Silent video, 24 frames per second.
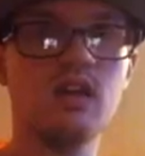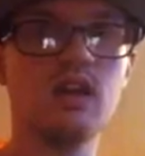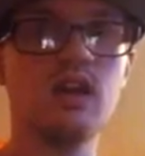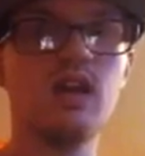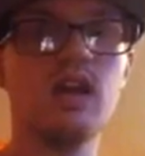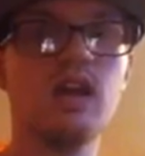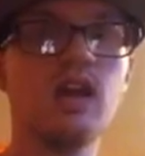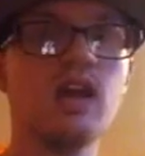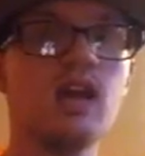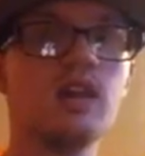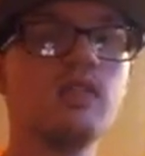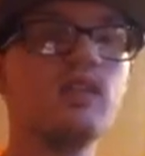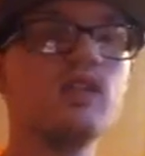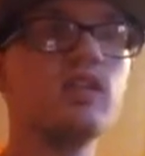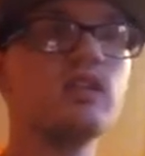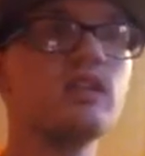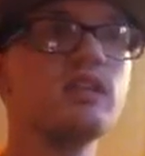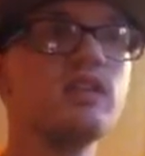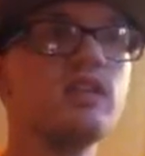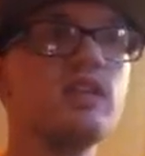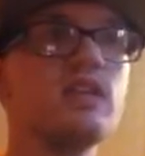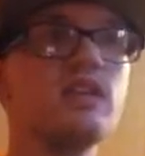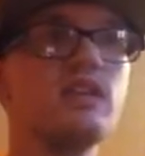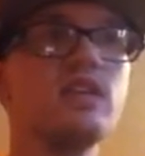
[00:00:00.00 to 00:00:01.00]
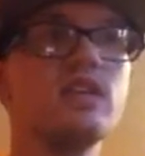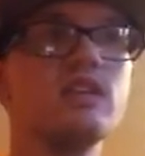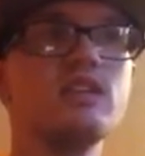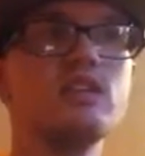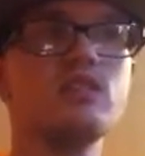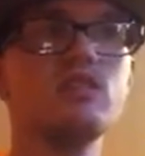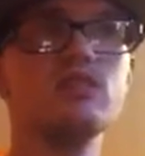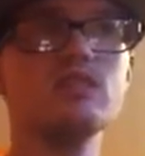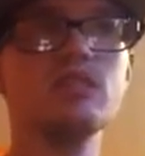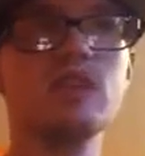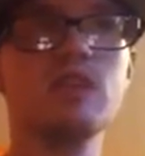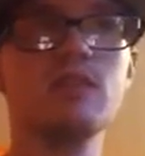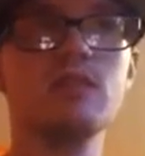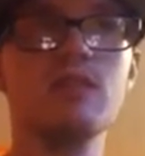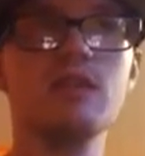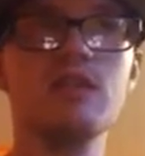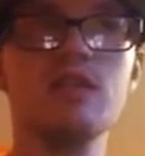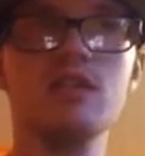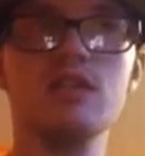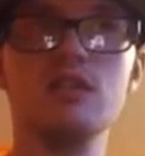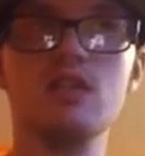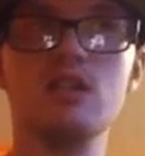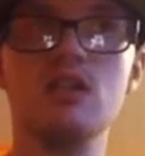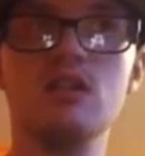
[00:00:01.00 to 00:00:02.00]
and then she was getting
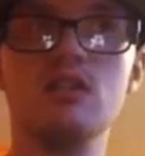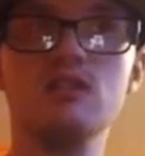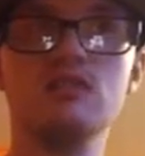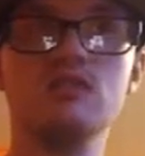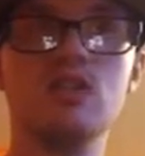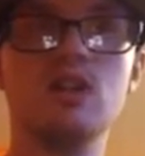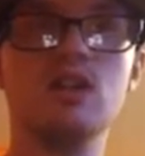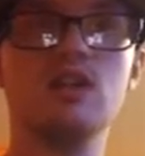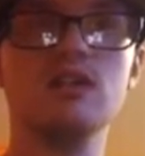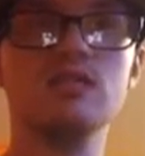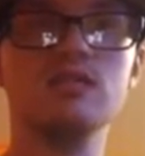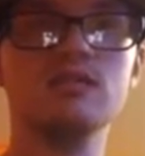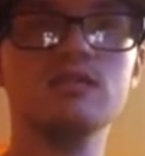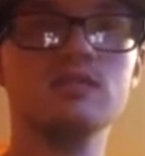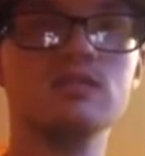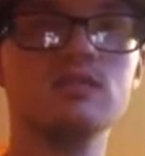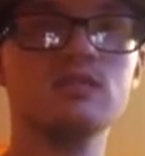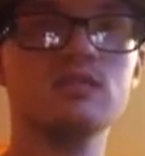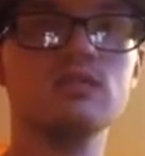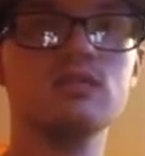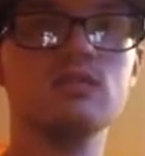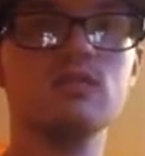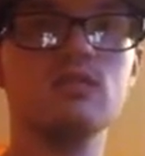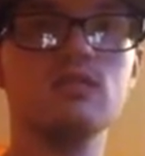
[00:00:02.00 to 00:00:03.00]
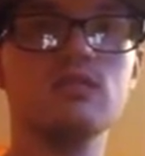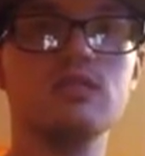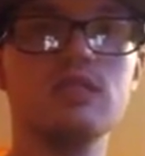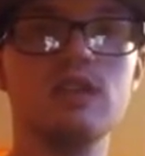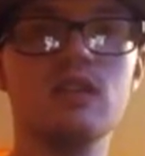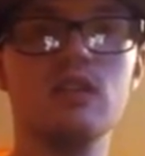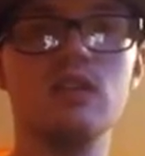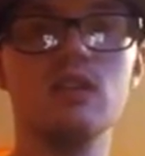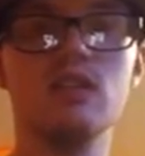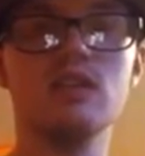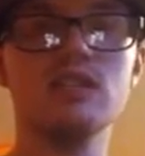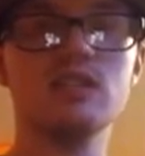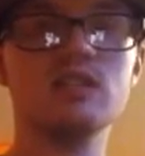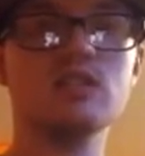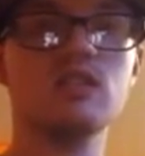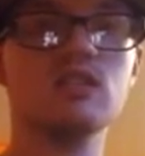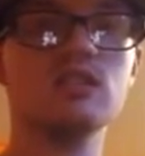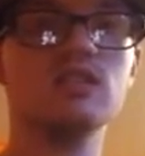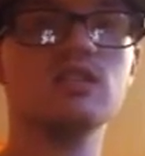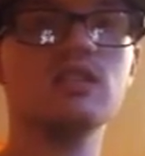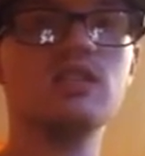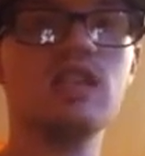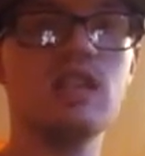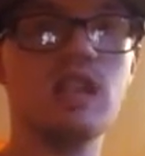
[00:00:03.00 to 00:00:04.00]
ready to go to dinner in
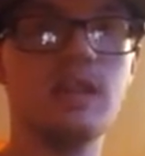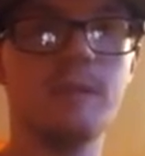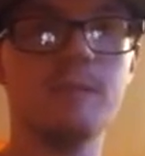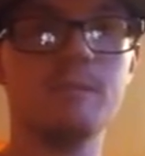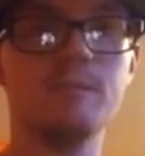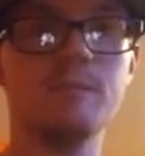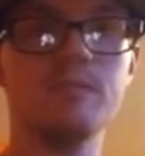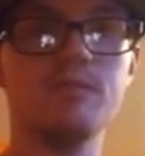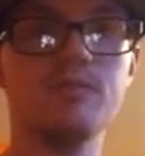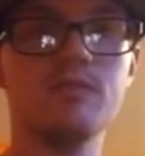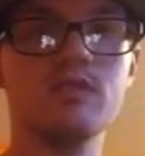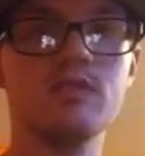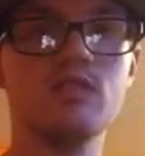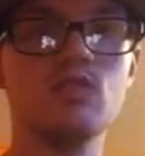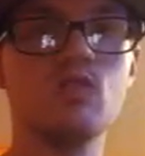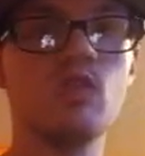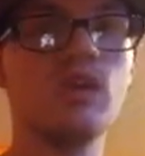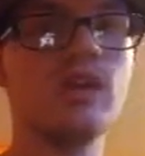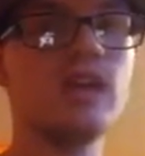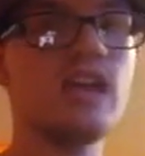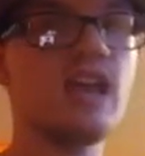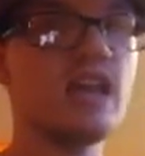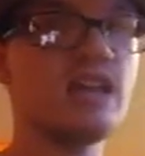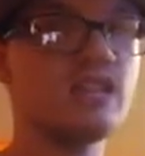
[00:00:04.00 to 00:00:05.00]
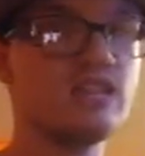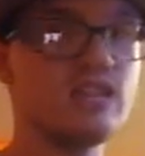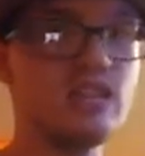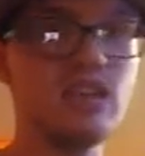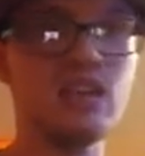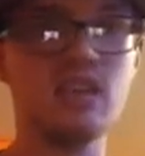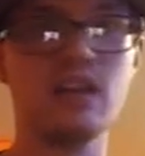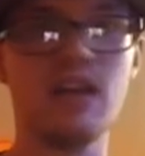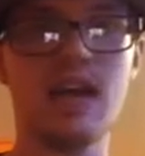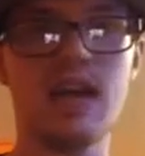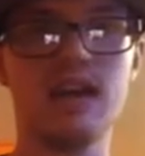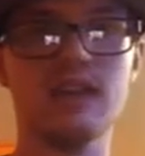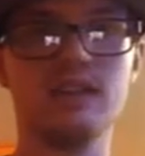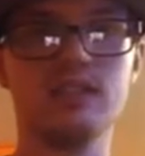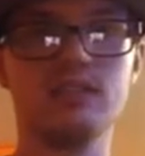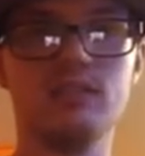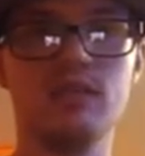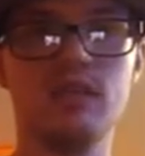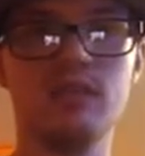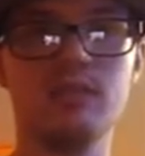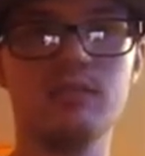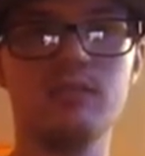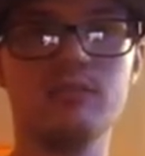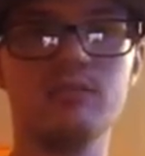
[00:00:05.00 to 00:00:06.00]
Star City in 2018,
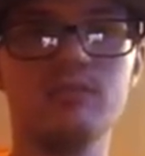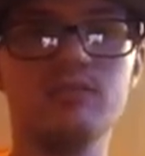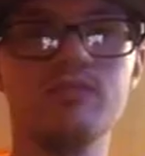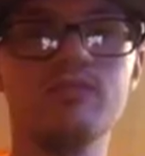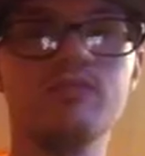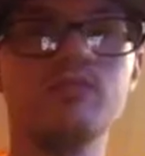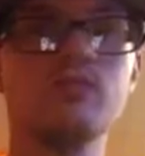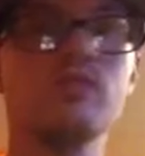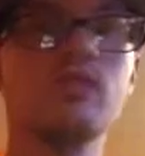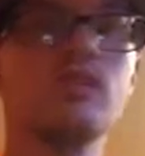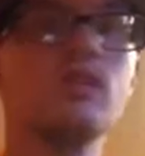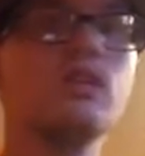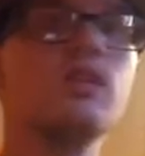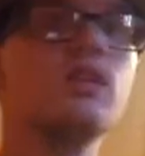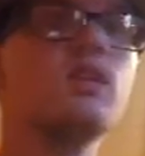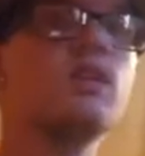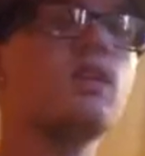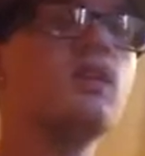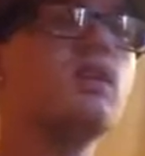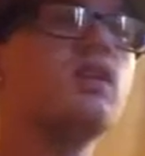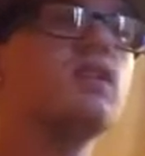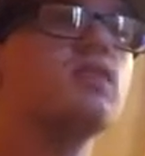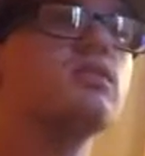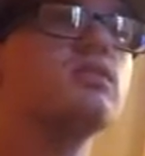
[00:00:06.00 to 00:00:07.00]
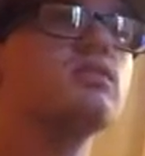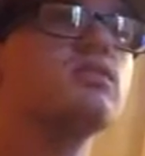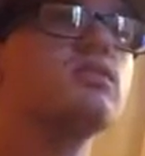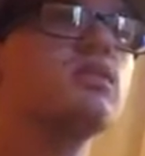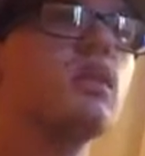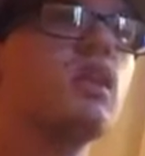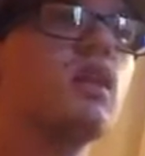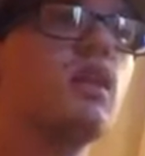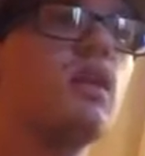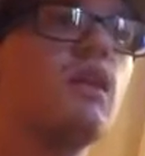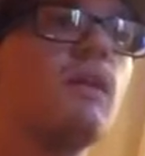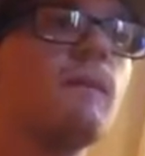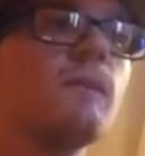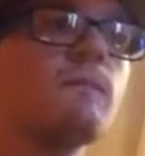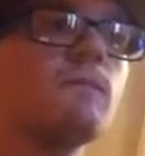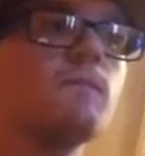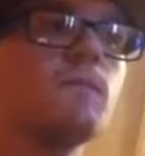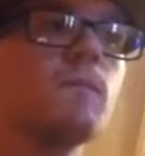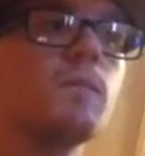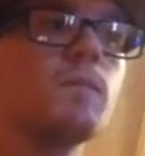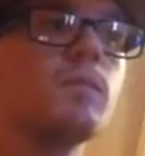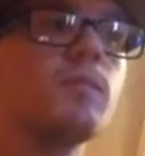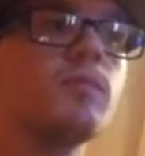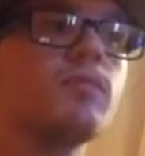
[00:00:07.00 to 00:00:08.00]
actually. So,
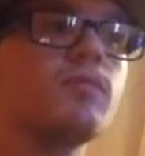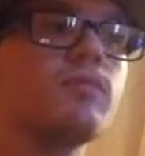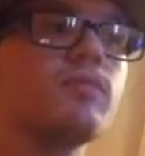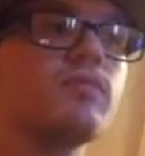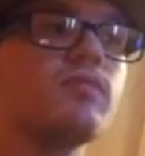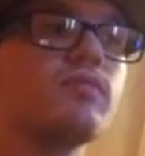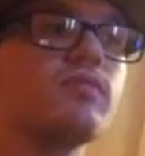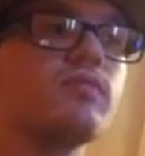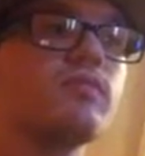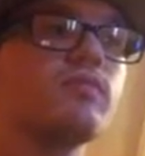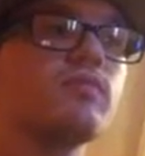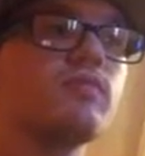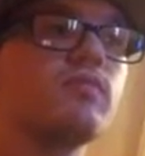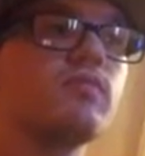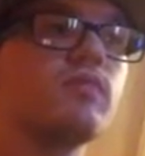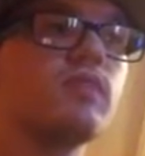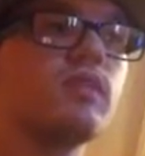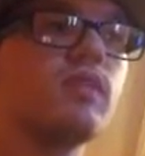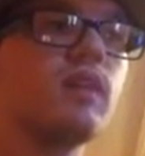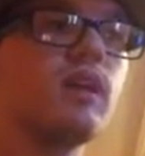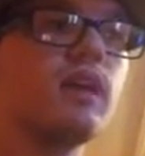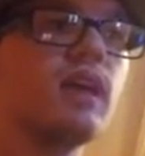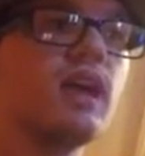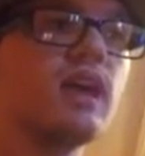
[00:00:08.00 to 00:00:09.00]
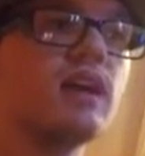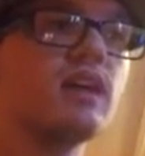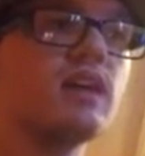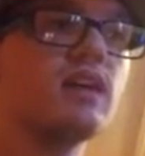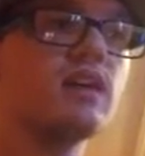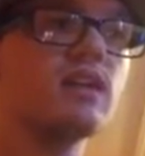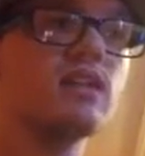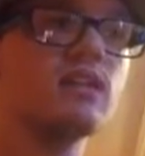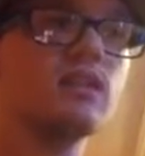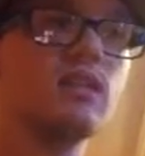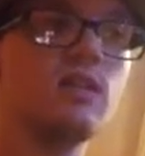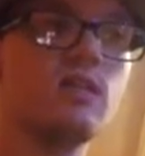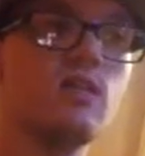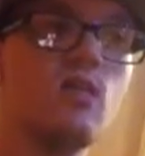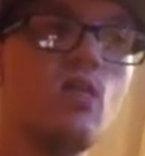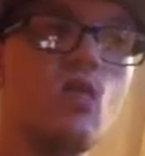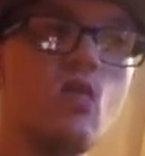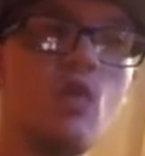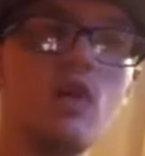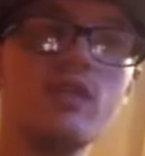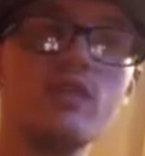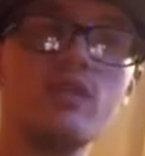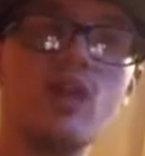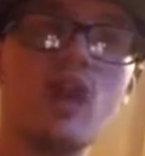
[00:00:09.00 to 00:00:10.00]
and
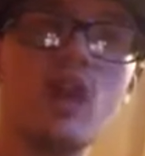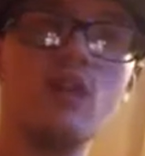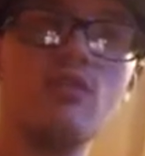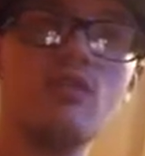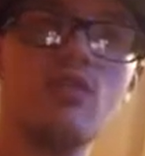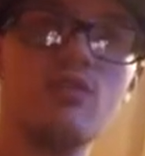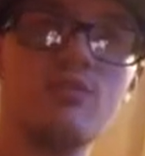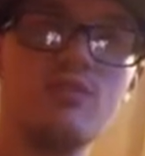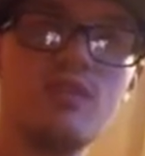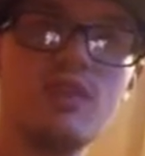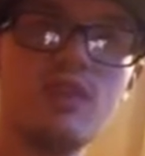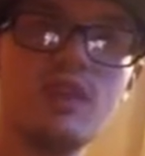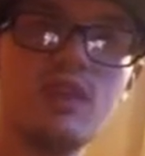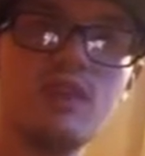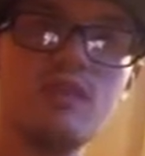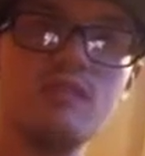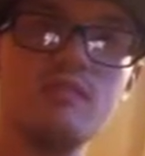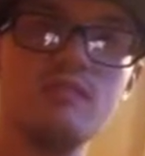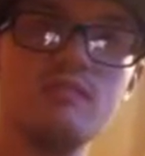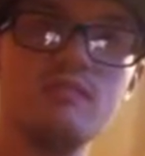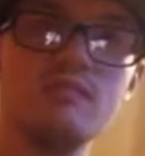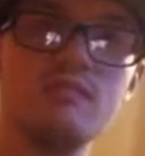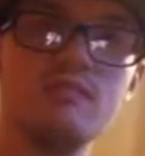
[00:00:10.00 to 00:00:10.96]
who I thought it would be.